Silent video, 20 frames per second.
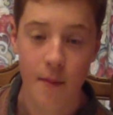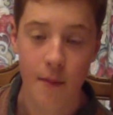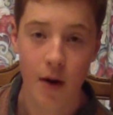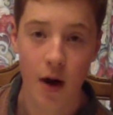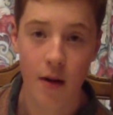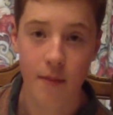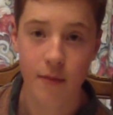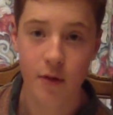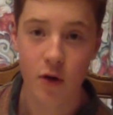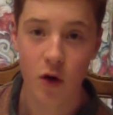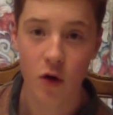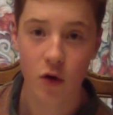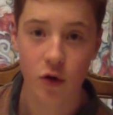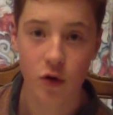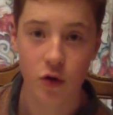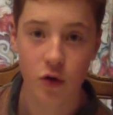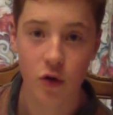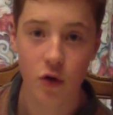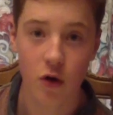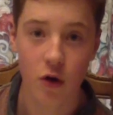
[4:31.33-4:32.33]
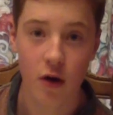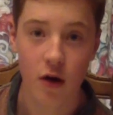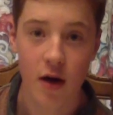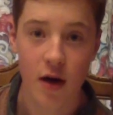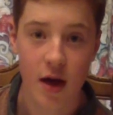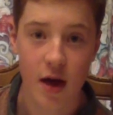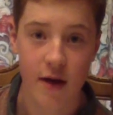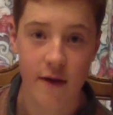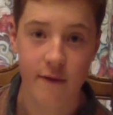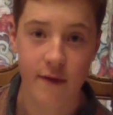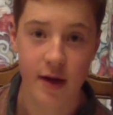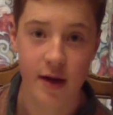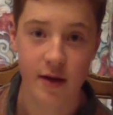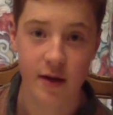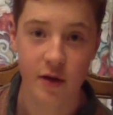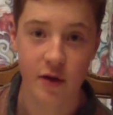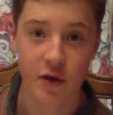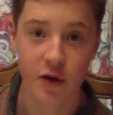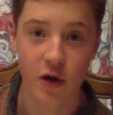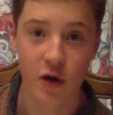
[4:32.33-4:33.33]
But I'm not sure if
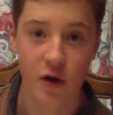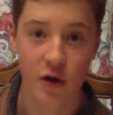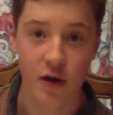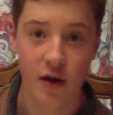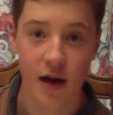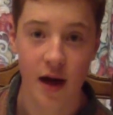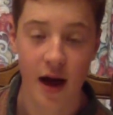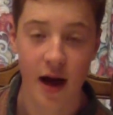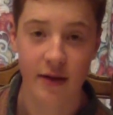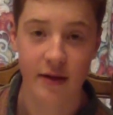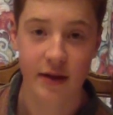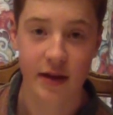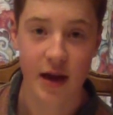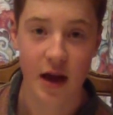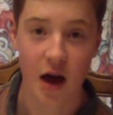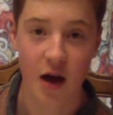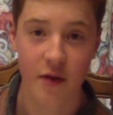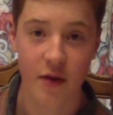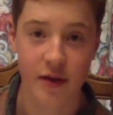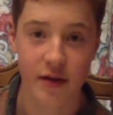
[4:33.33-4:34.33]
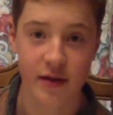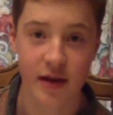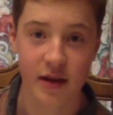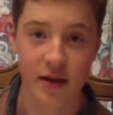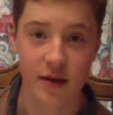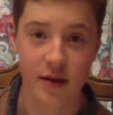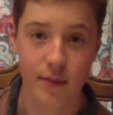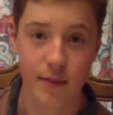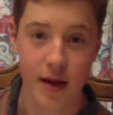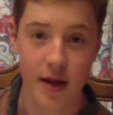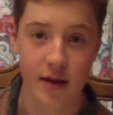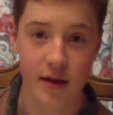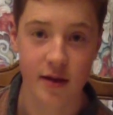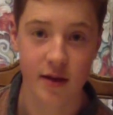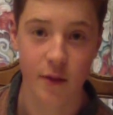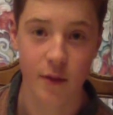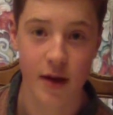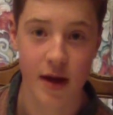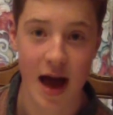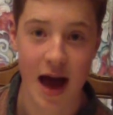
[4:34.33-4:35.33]
he's as good as the other centre mids
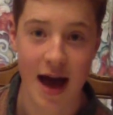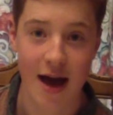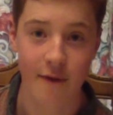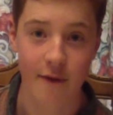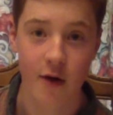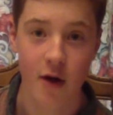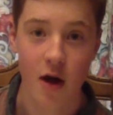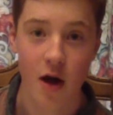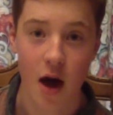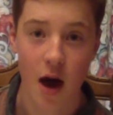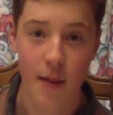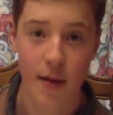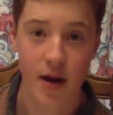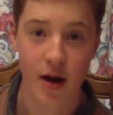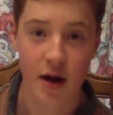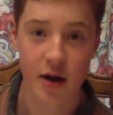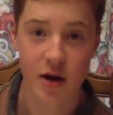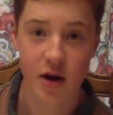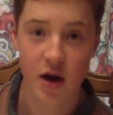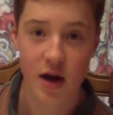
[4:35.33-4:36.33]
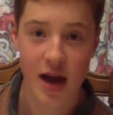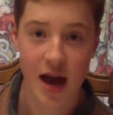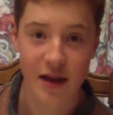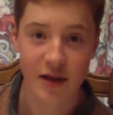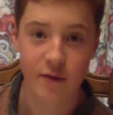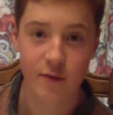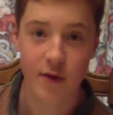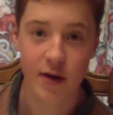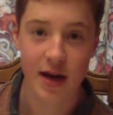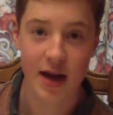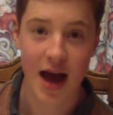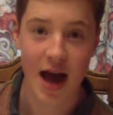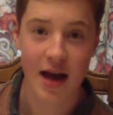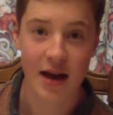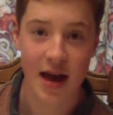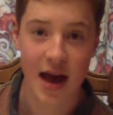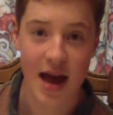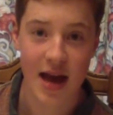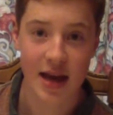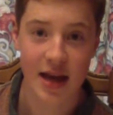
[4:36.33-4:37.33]
that we have. I mean, I know he hasn't really
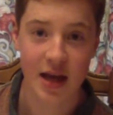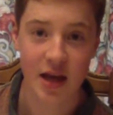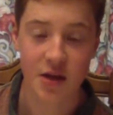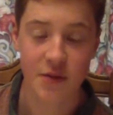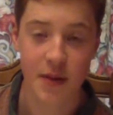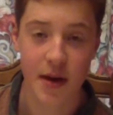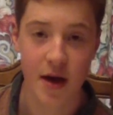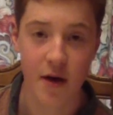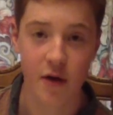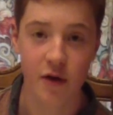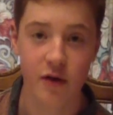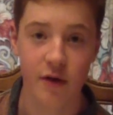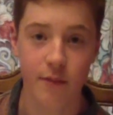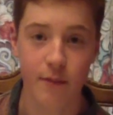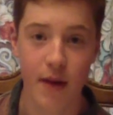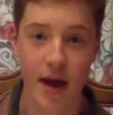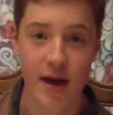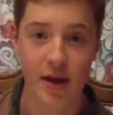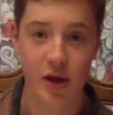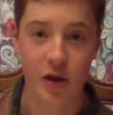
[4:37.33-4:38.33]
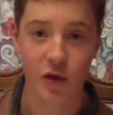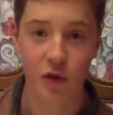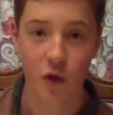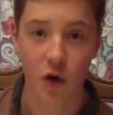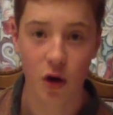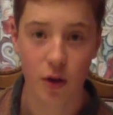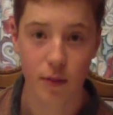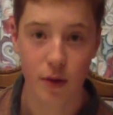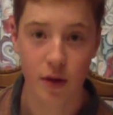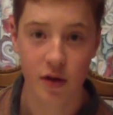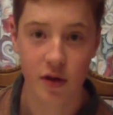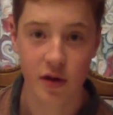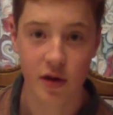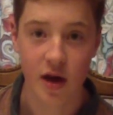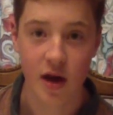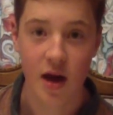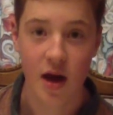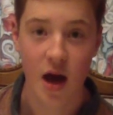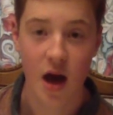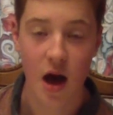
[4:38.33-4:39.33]
had any experience of major
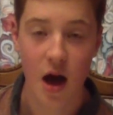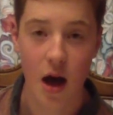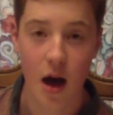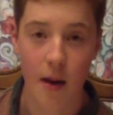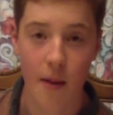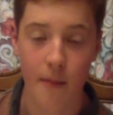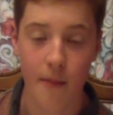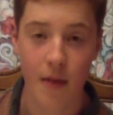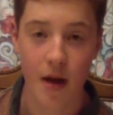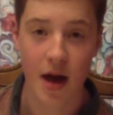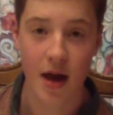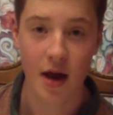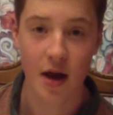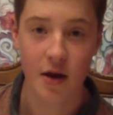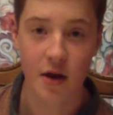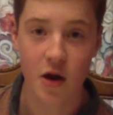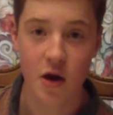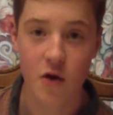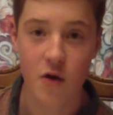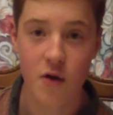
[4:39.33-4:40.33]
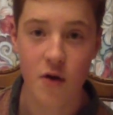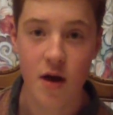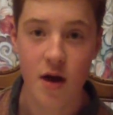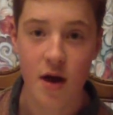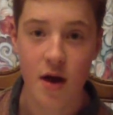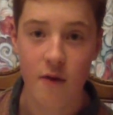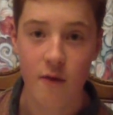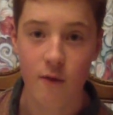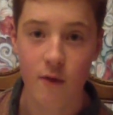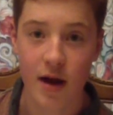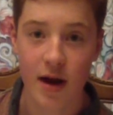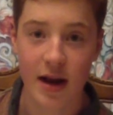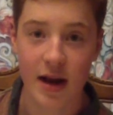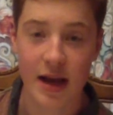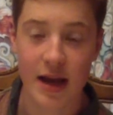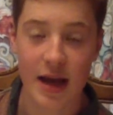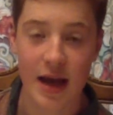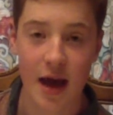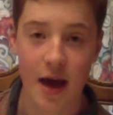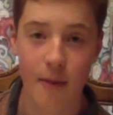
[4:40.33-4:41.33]
tournaments, and I know
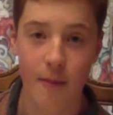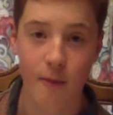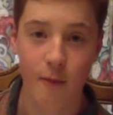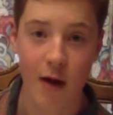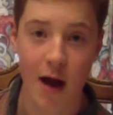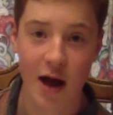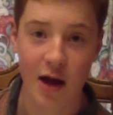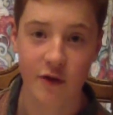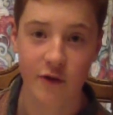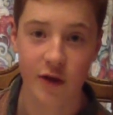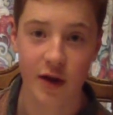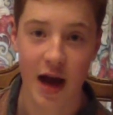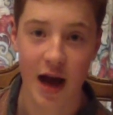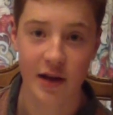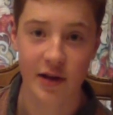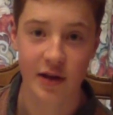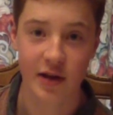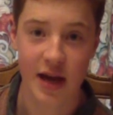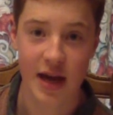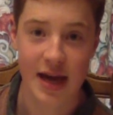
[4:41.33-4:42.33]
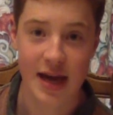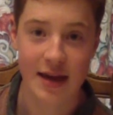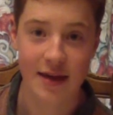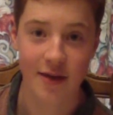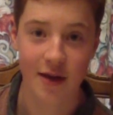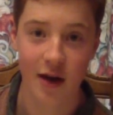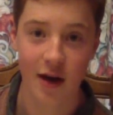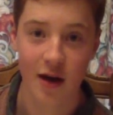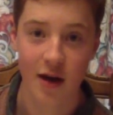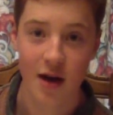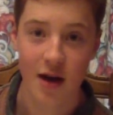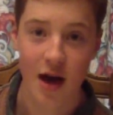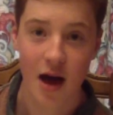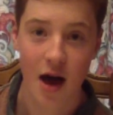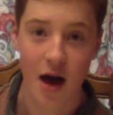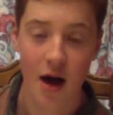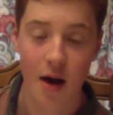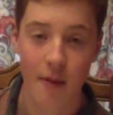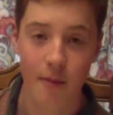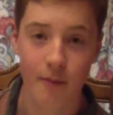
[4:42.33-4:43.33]
really Rashford hasn't either.
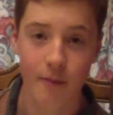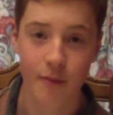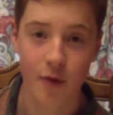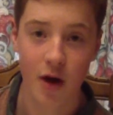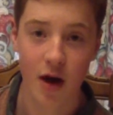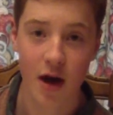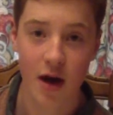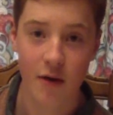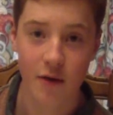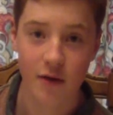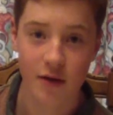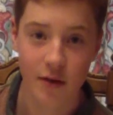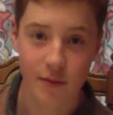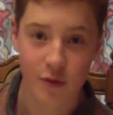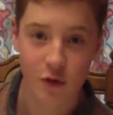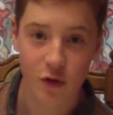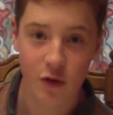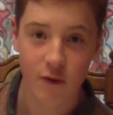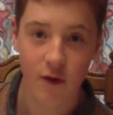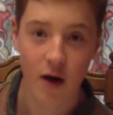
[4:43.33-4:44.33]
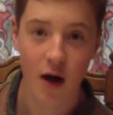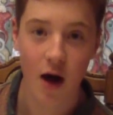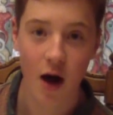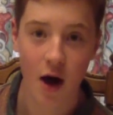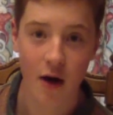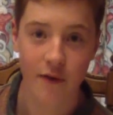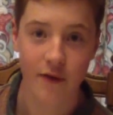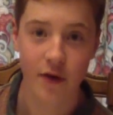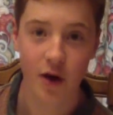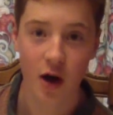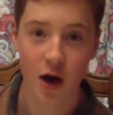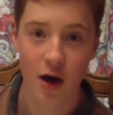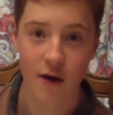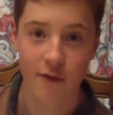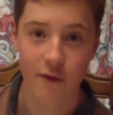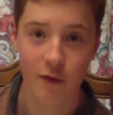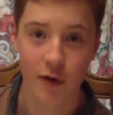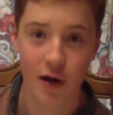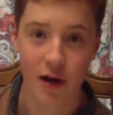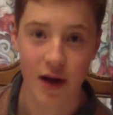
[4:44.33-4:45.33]
But I'm sort of half and
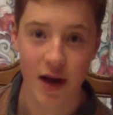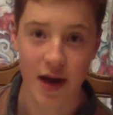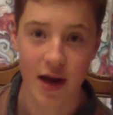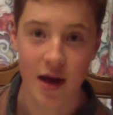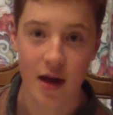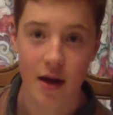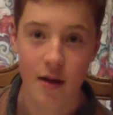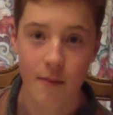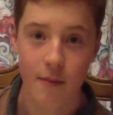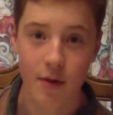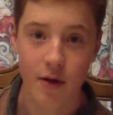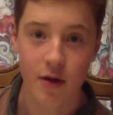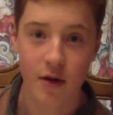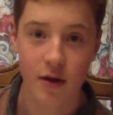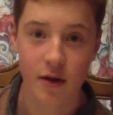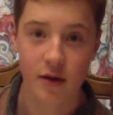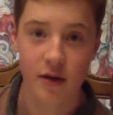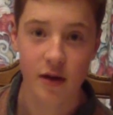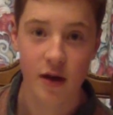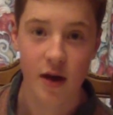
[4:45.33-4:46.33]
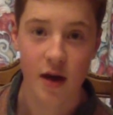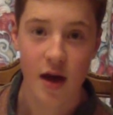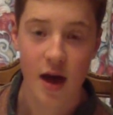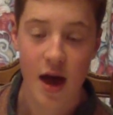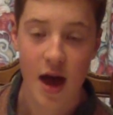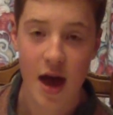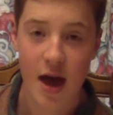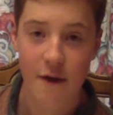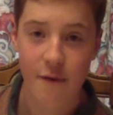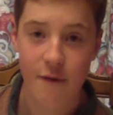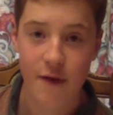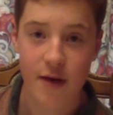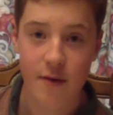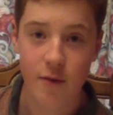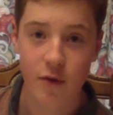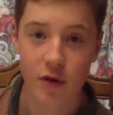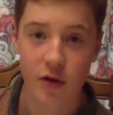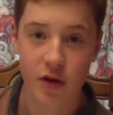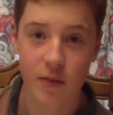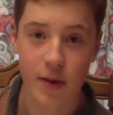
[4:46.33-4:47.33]
half really, because if he
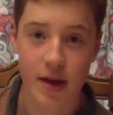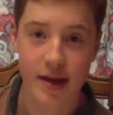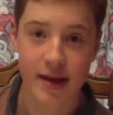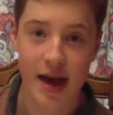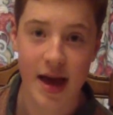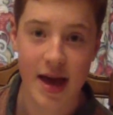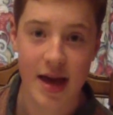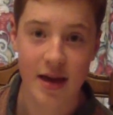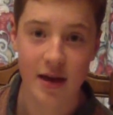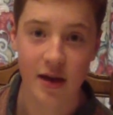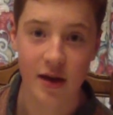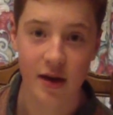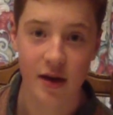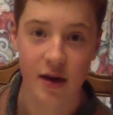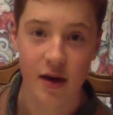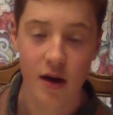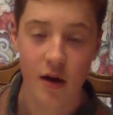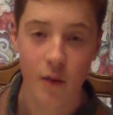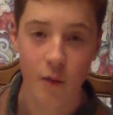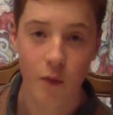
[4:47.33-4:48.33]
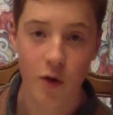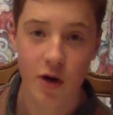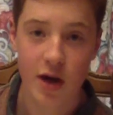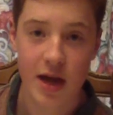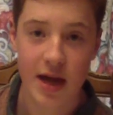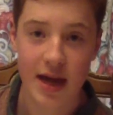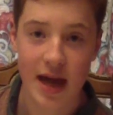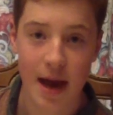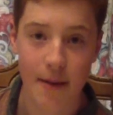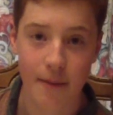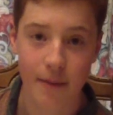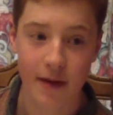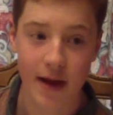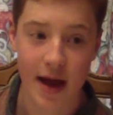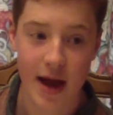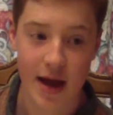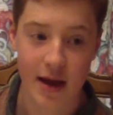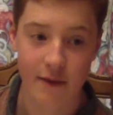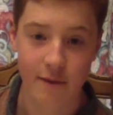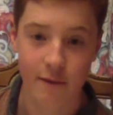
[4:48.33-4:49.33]
was to be taken, would he get
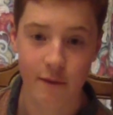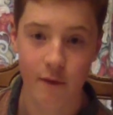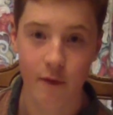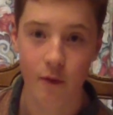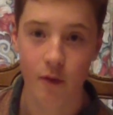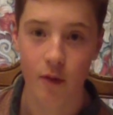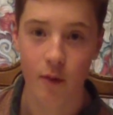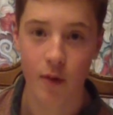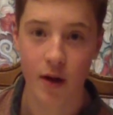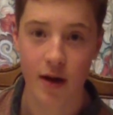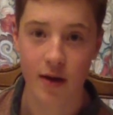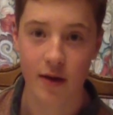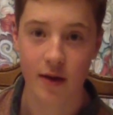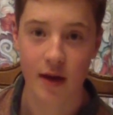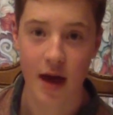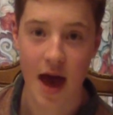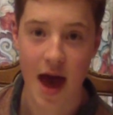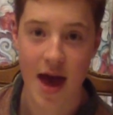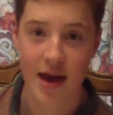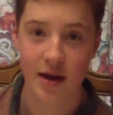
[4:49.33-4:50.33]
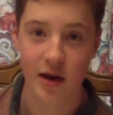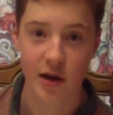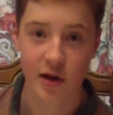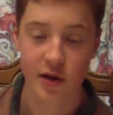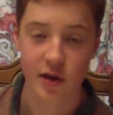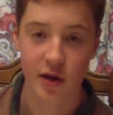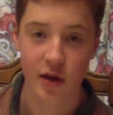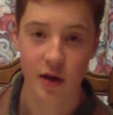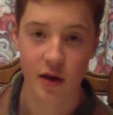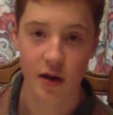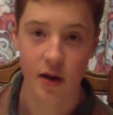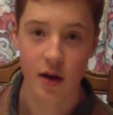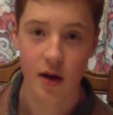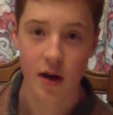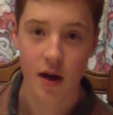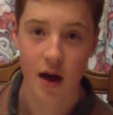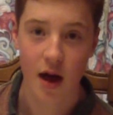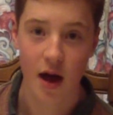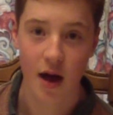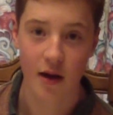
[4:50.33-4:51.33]
played with Henderson
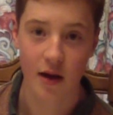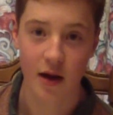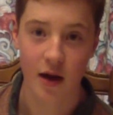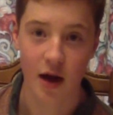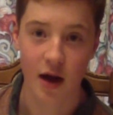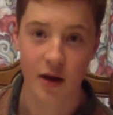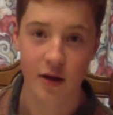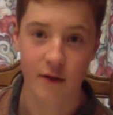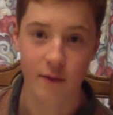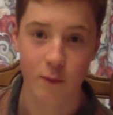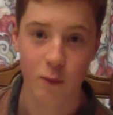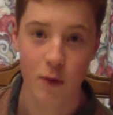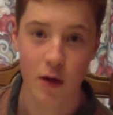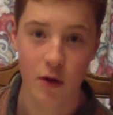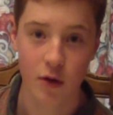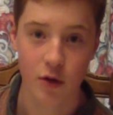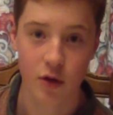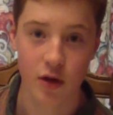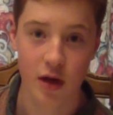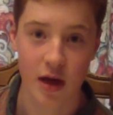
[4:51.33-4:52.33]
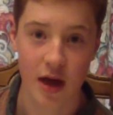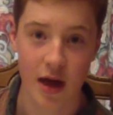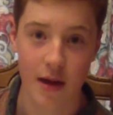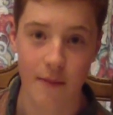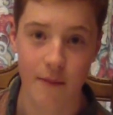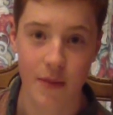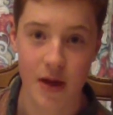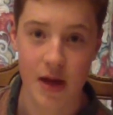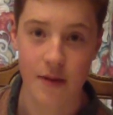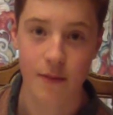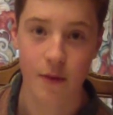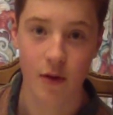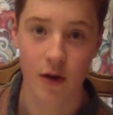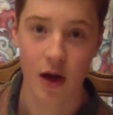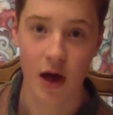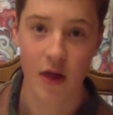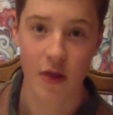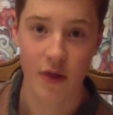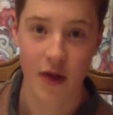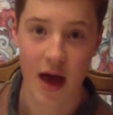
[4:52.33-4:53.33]
and the likes of Wilshere and people
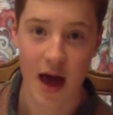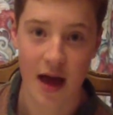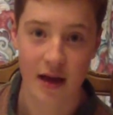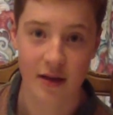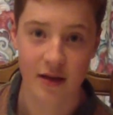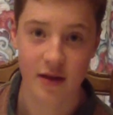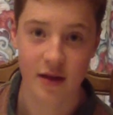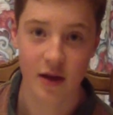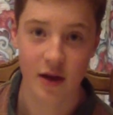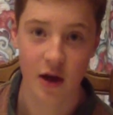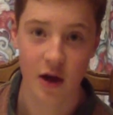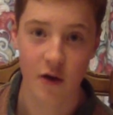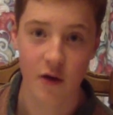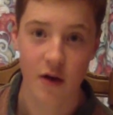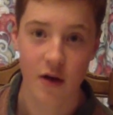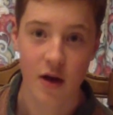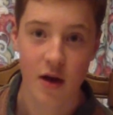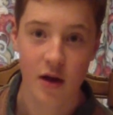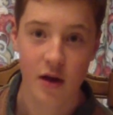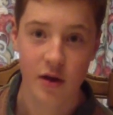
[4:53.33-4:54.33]
like that, you know?